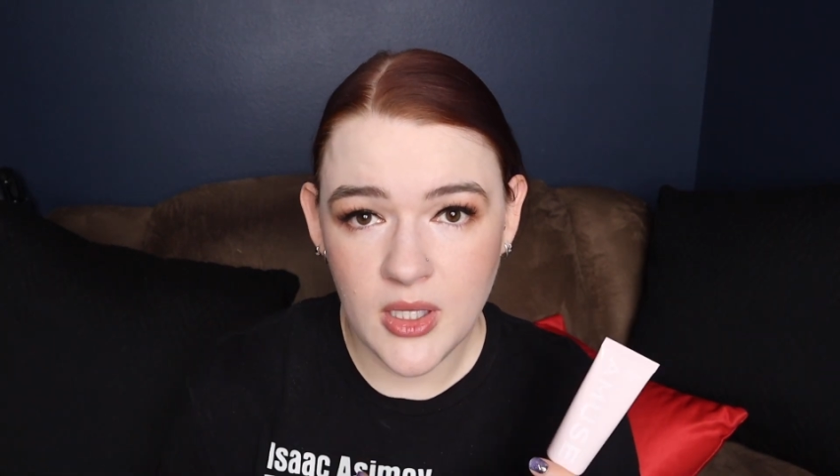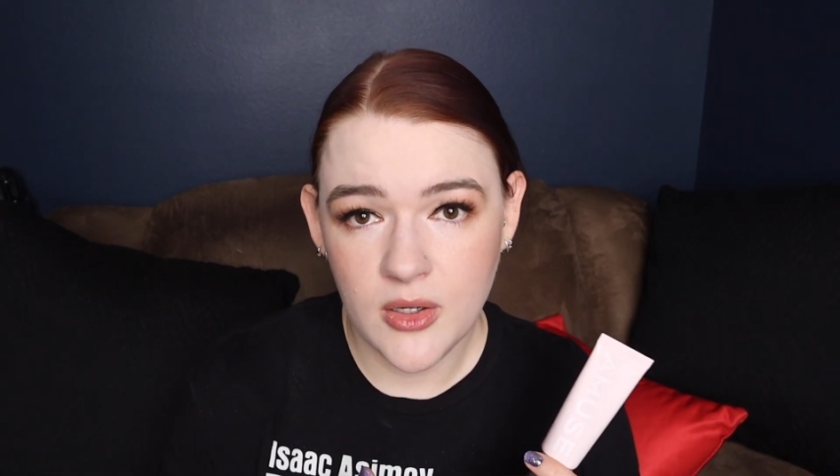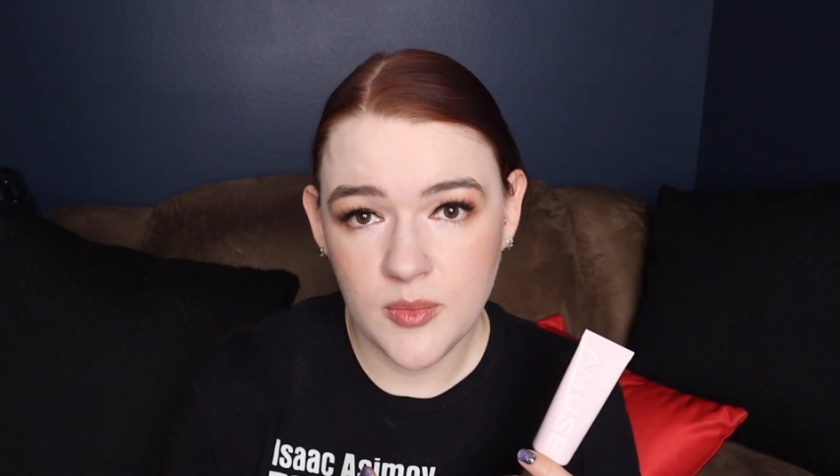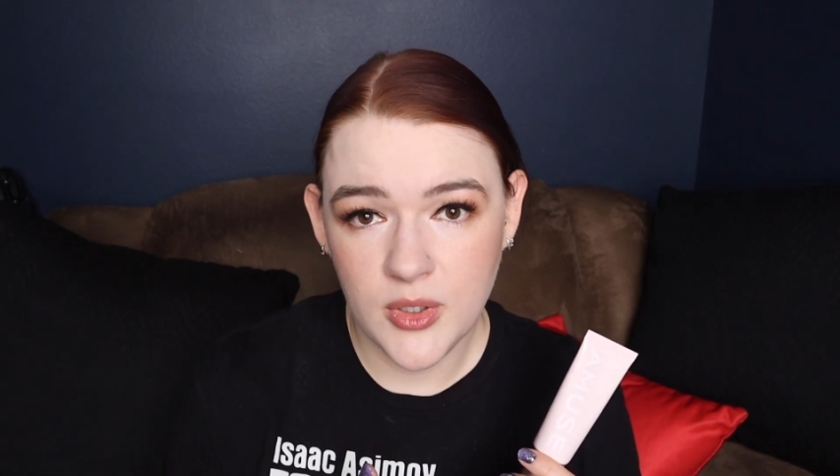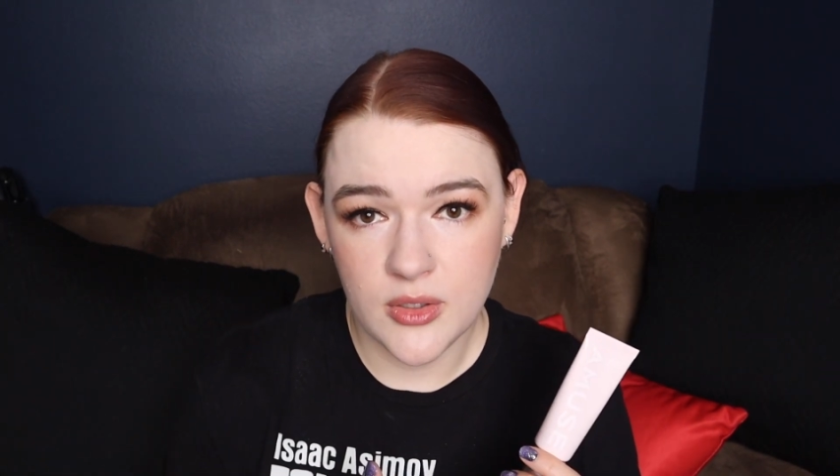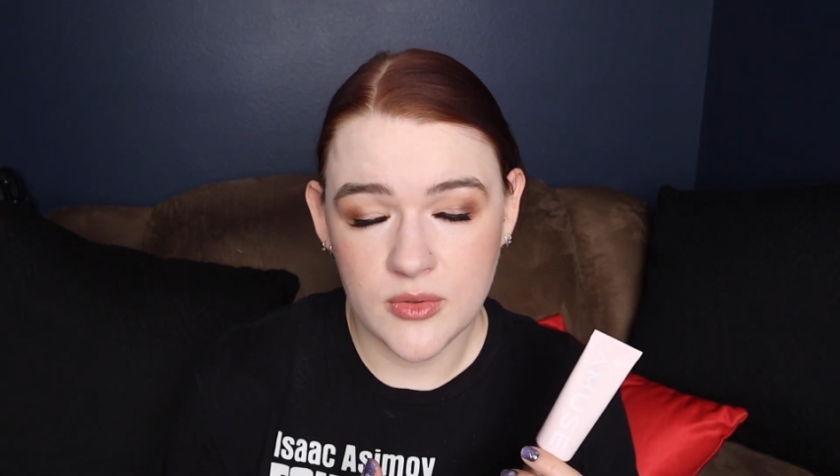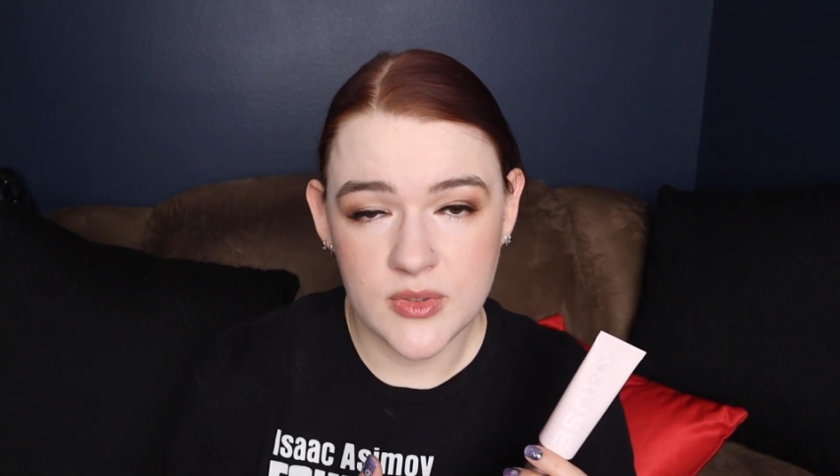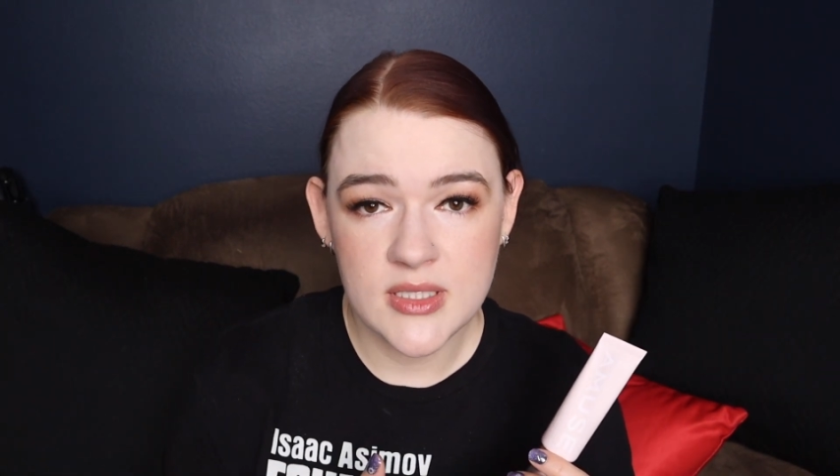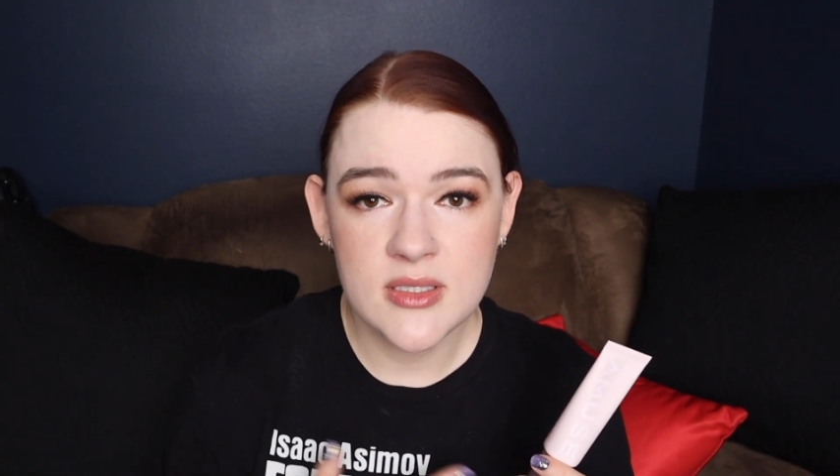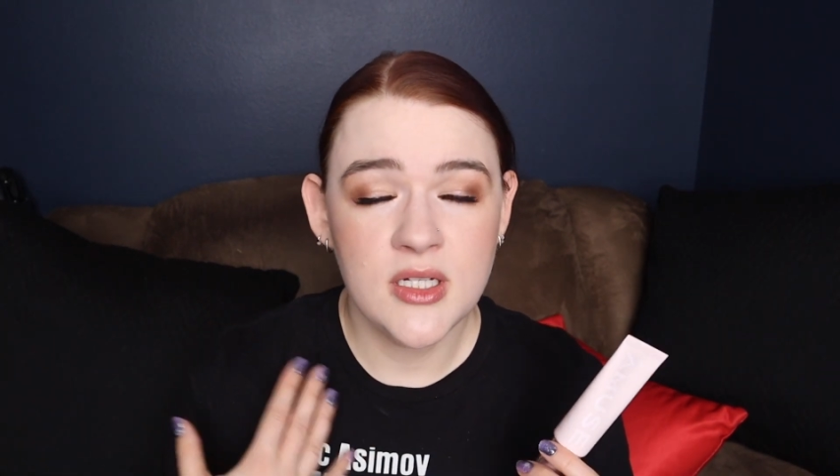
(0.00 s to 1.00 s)
that could be your
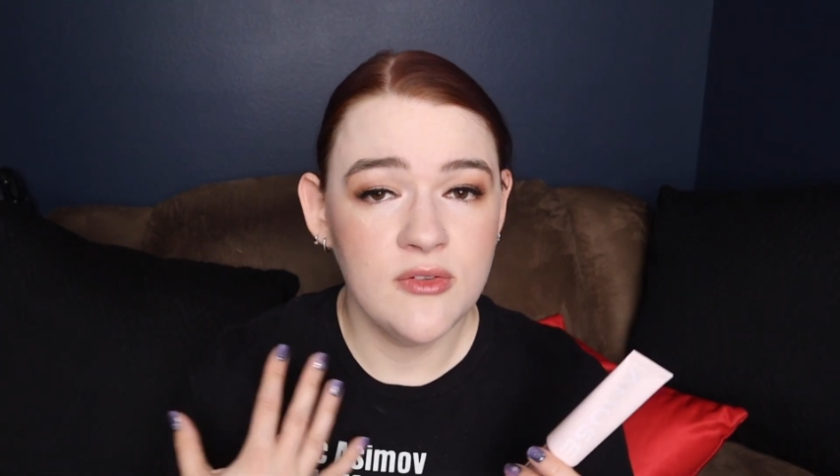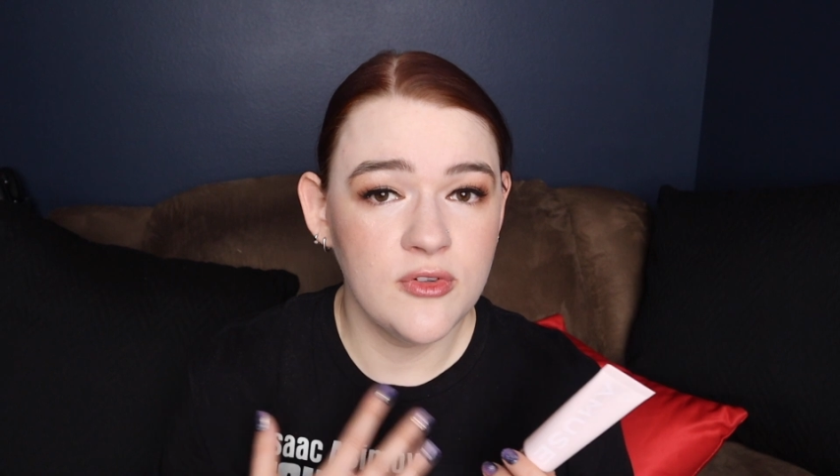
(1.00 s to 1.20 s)
only sunscreen.